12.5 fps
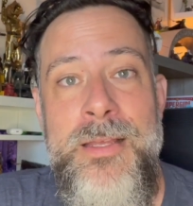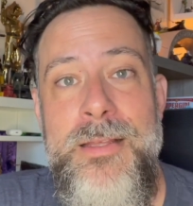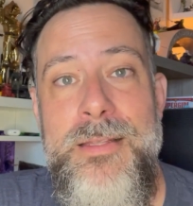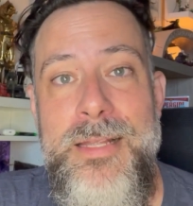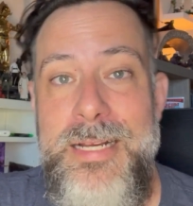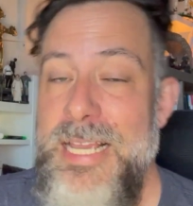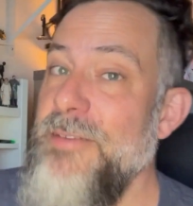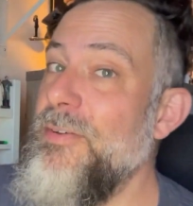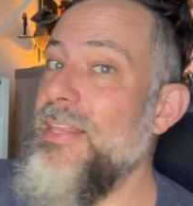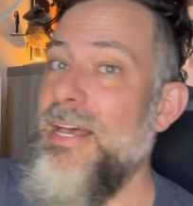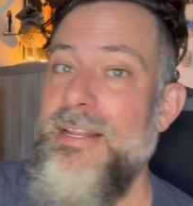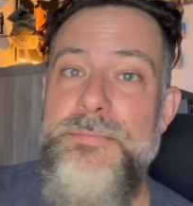Like,
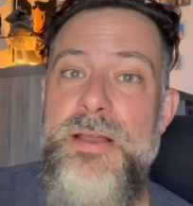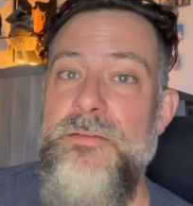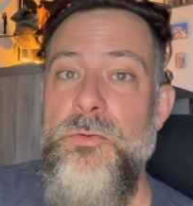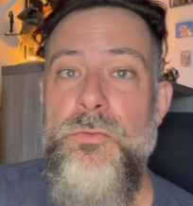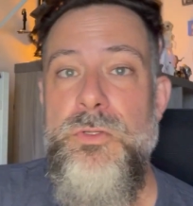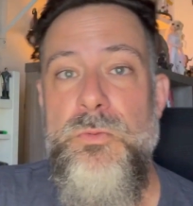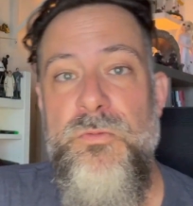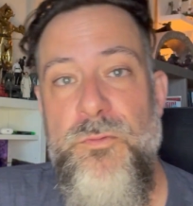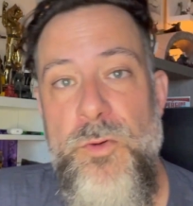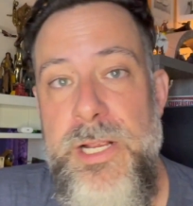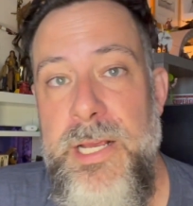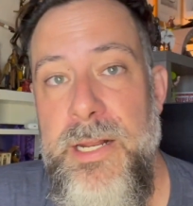even that, everyone was
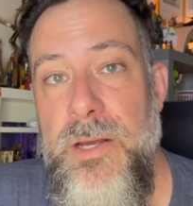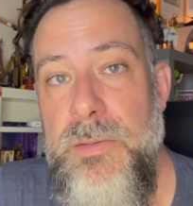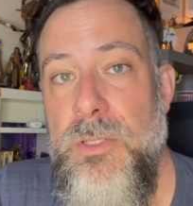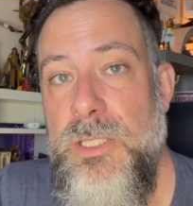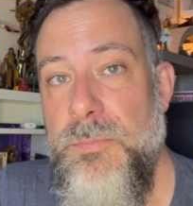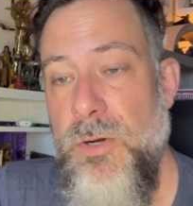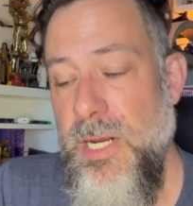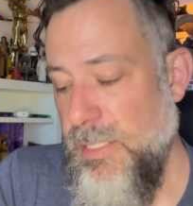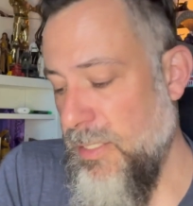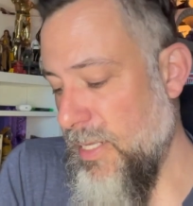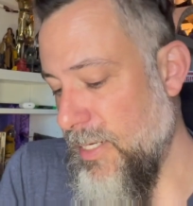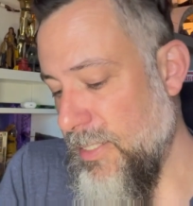freaking out about the
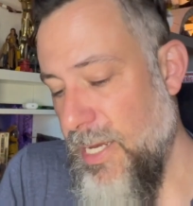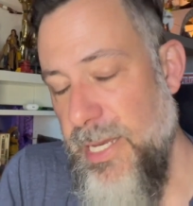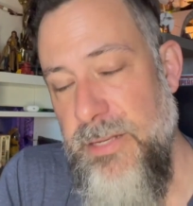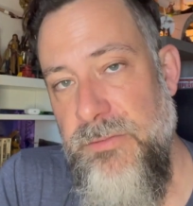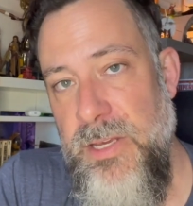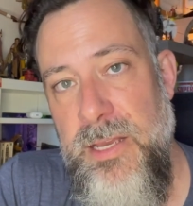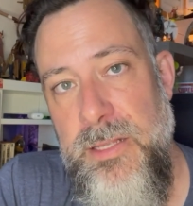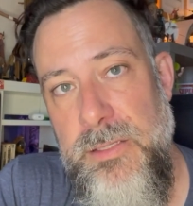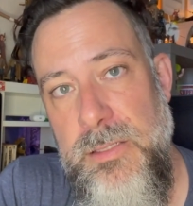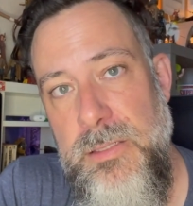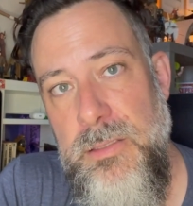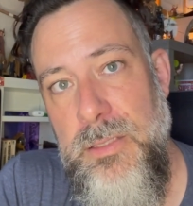price of that TIE
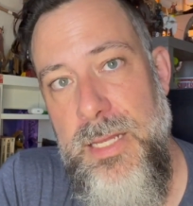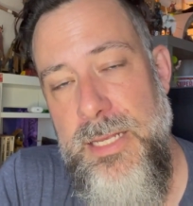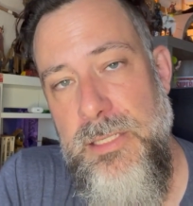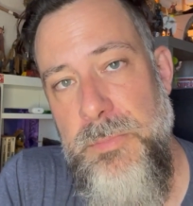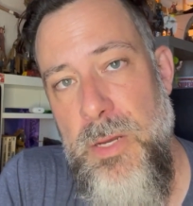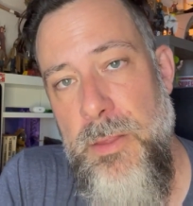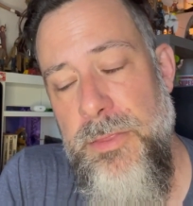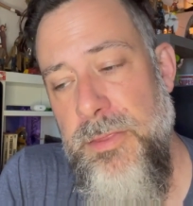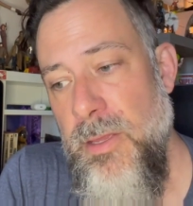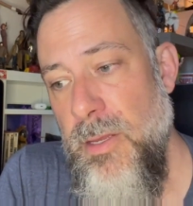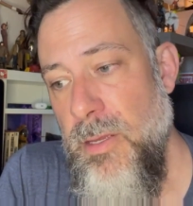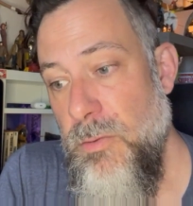Advanced last month,
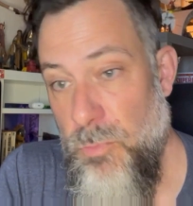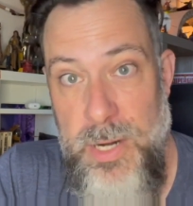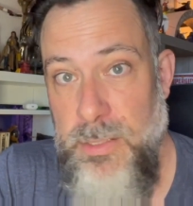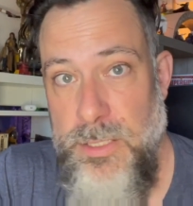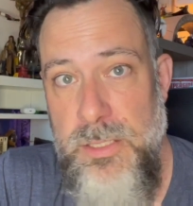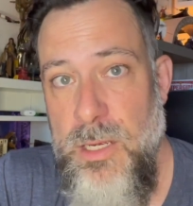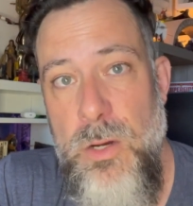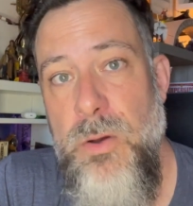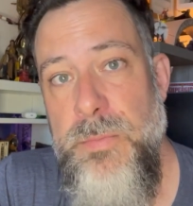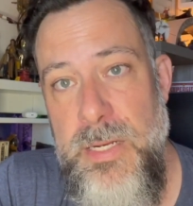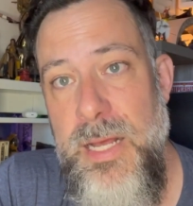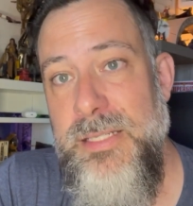rightly so. I
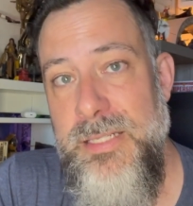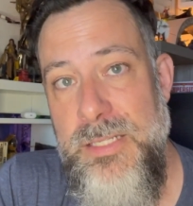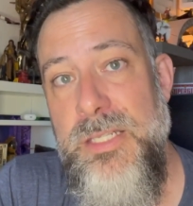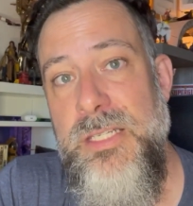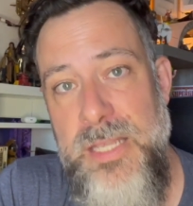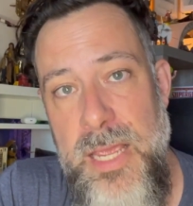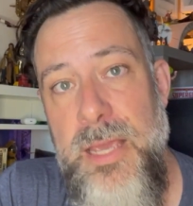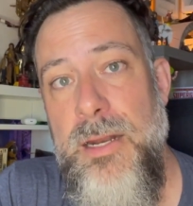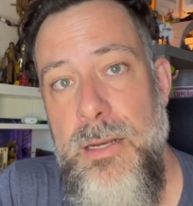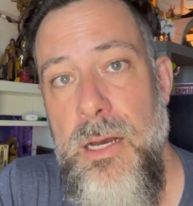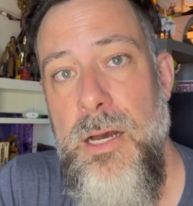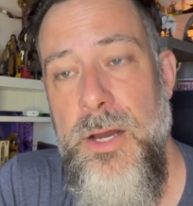mean, that's
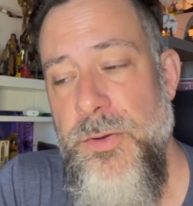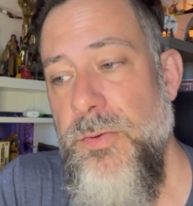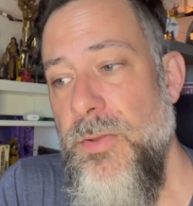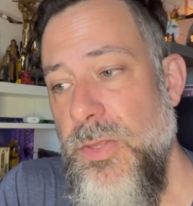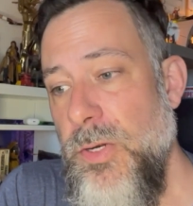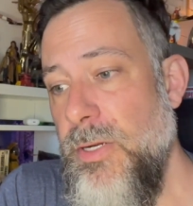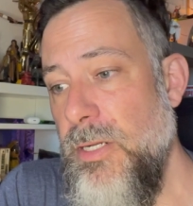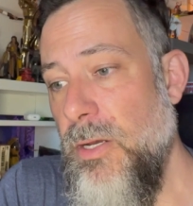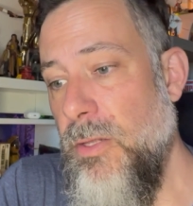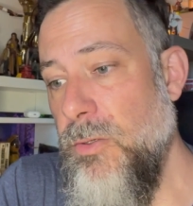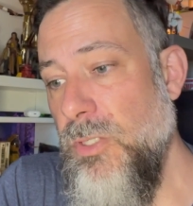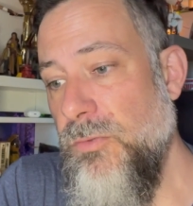insane,
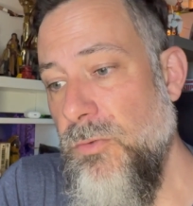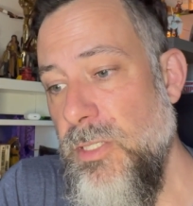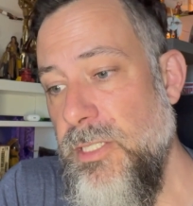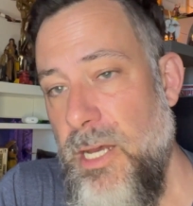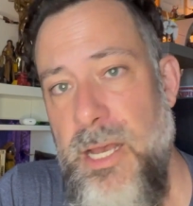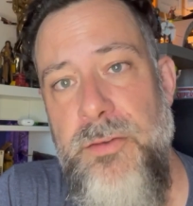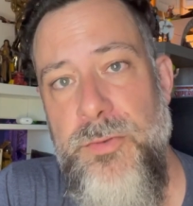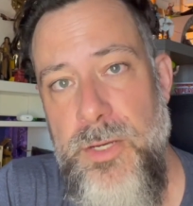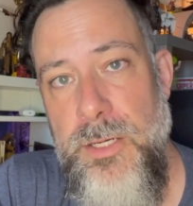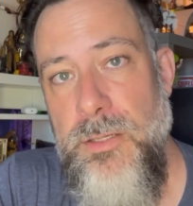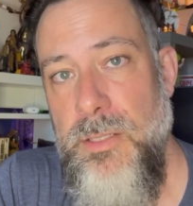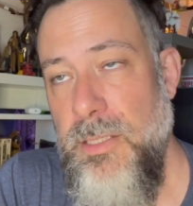$130 for a TIE
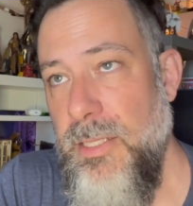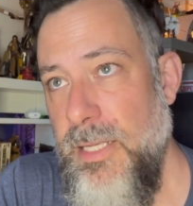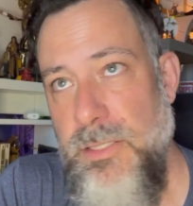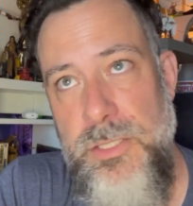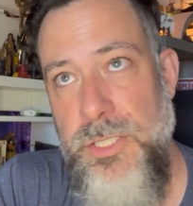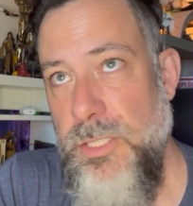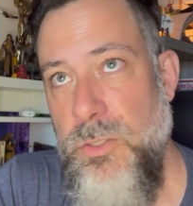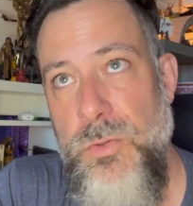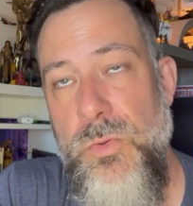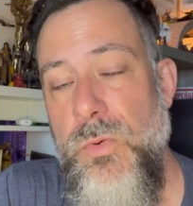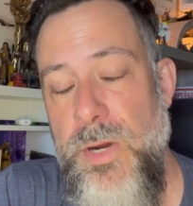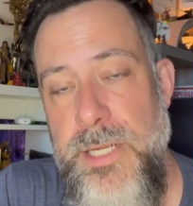fighter. Like, that's just
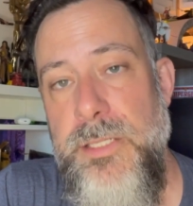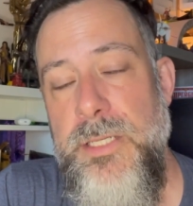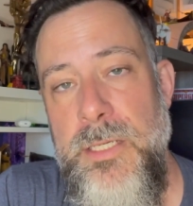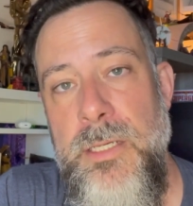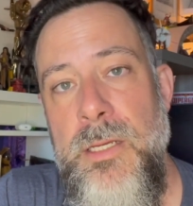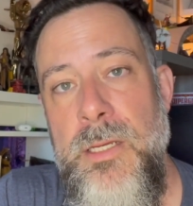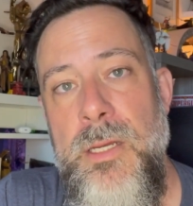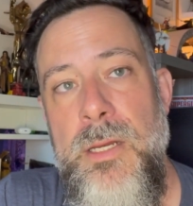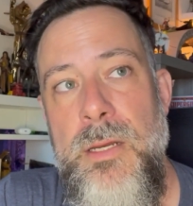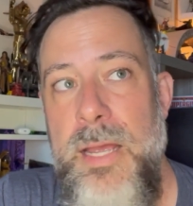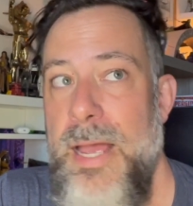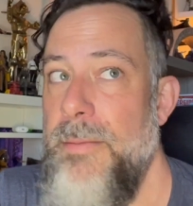crazy.
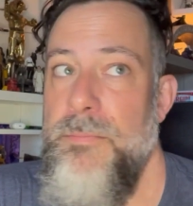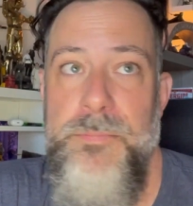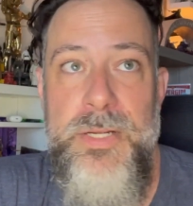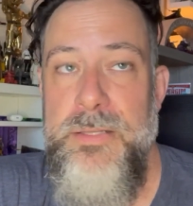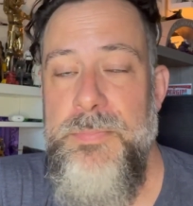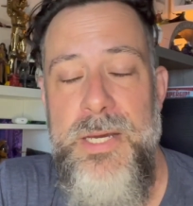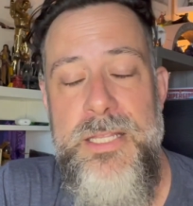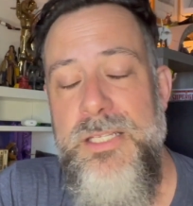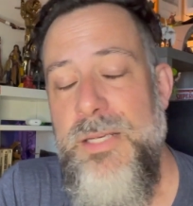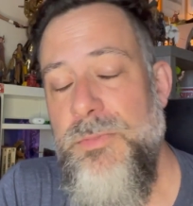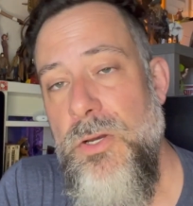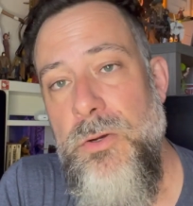But by the
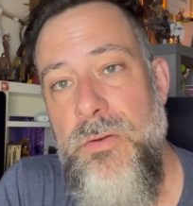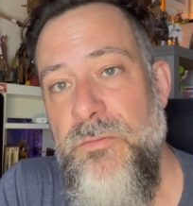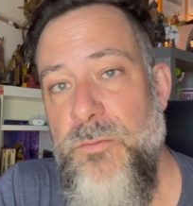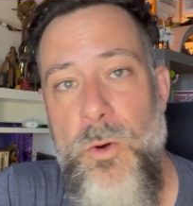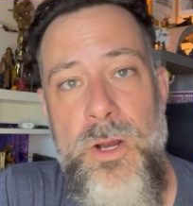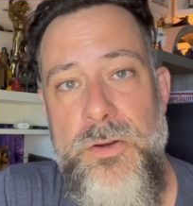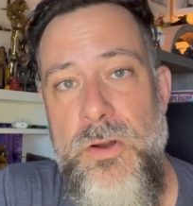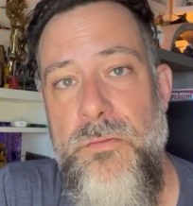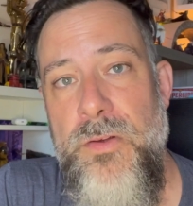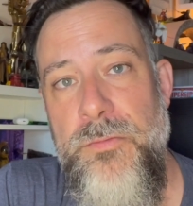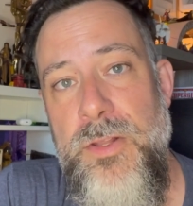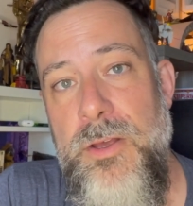same token,
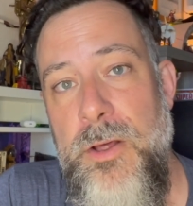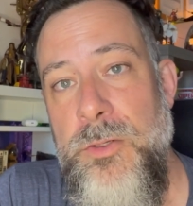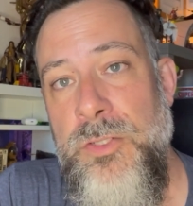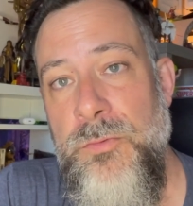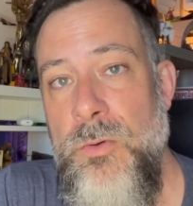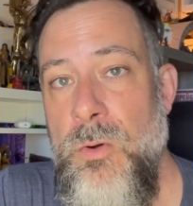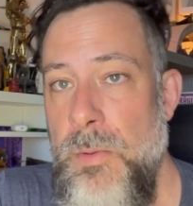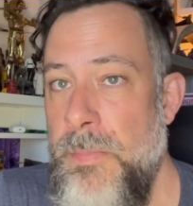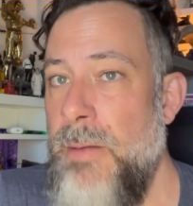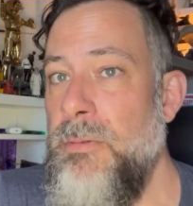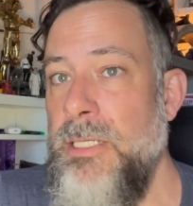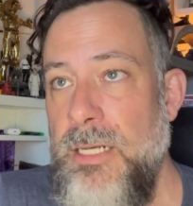$450 for a
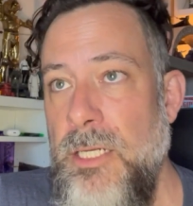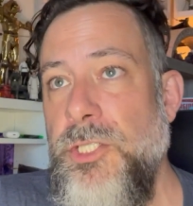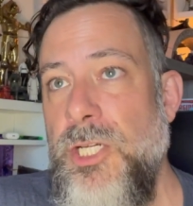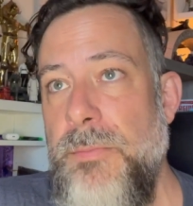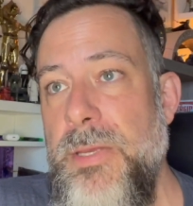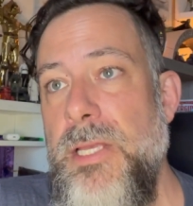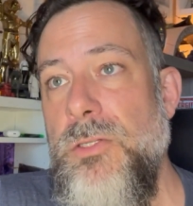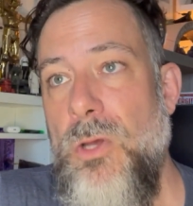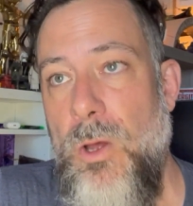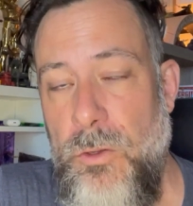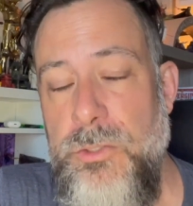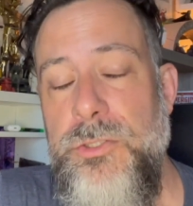Republic gunship is
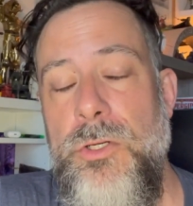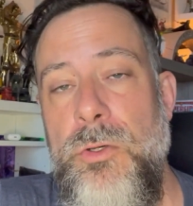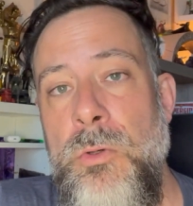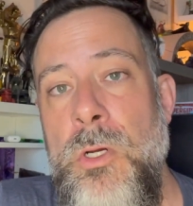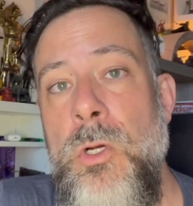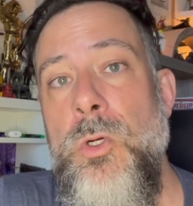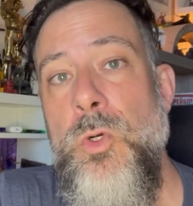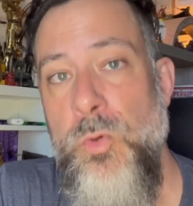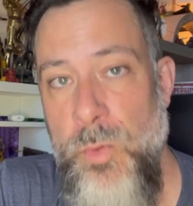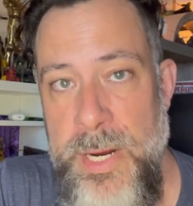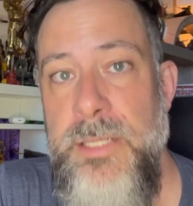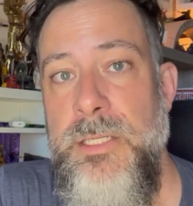also
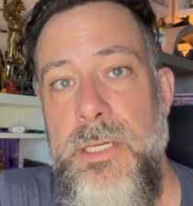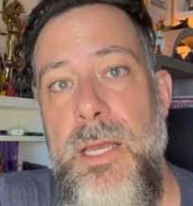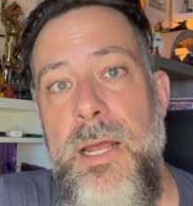crazy.